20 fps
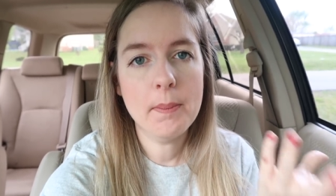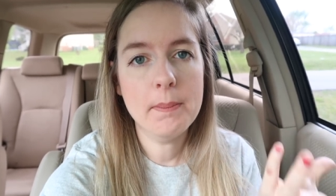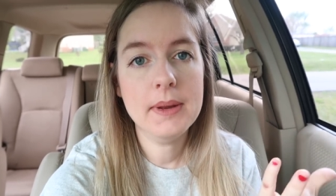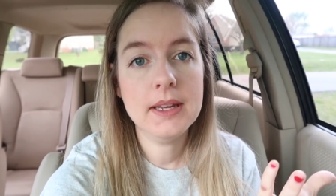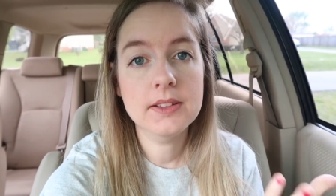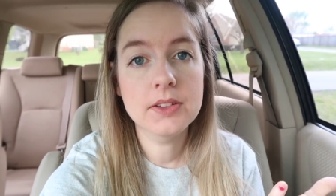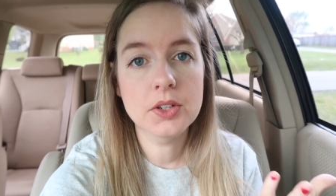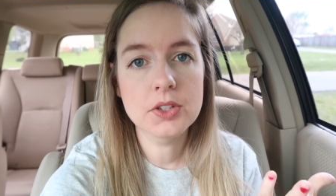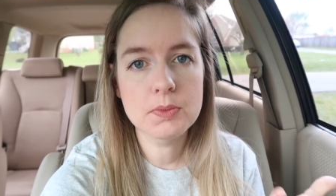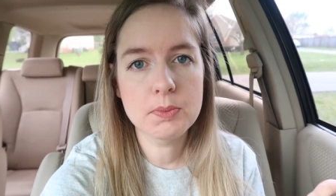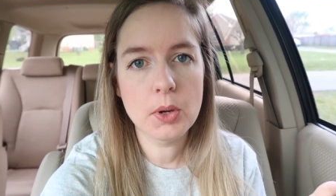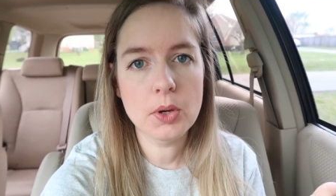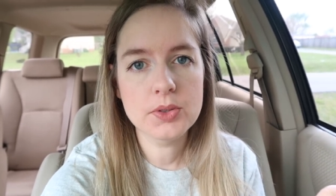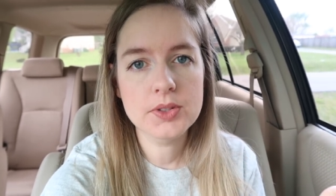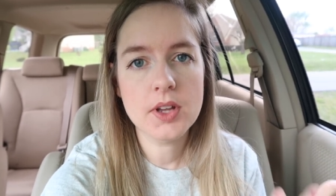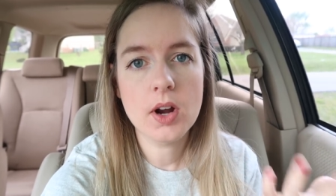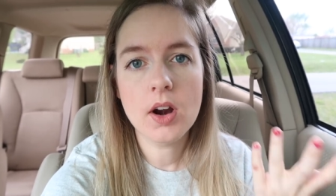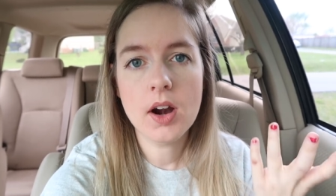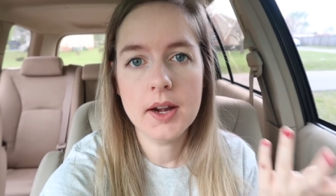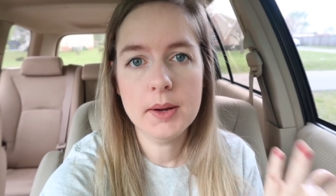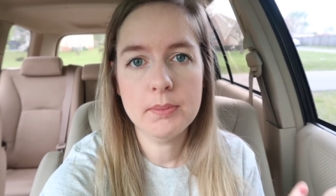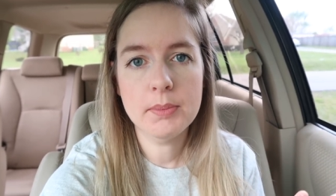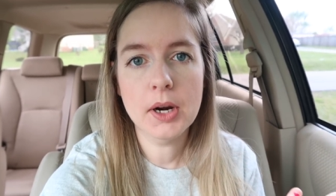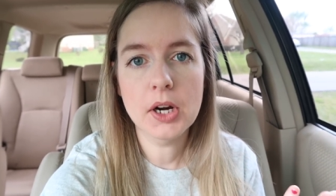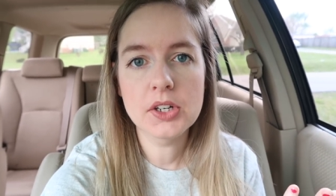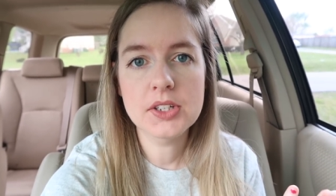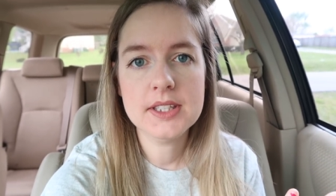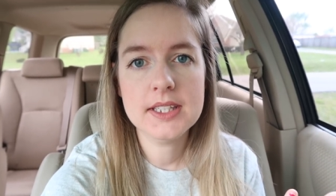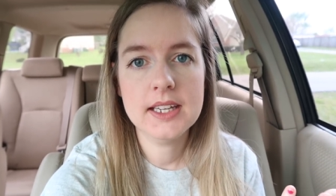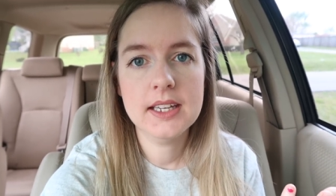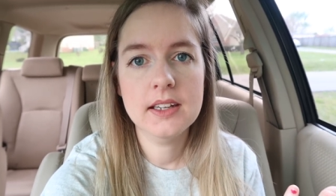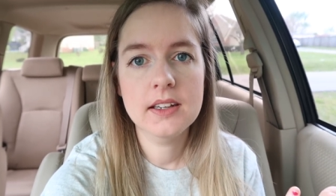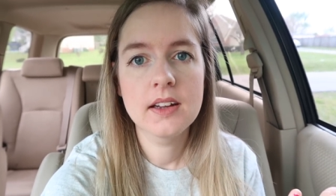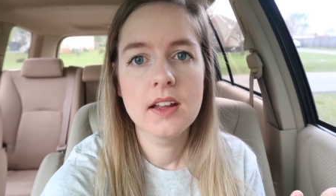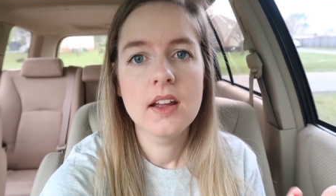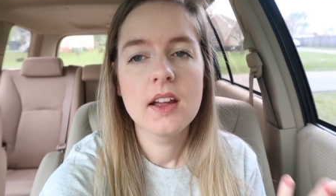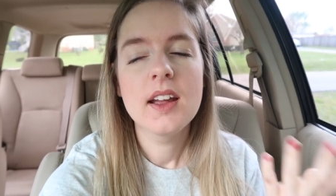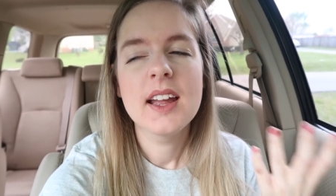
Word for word: big those bowls are in person,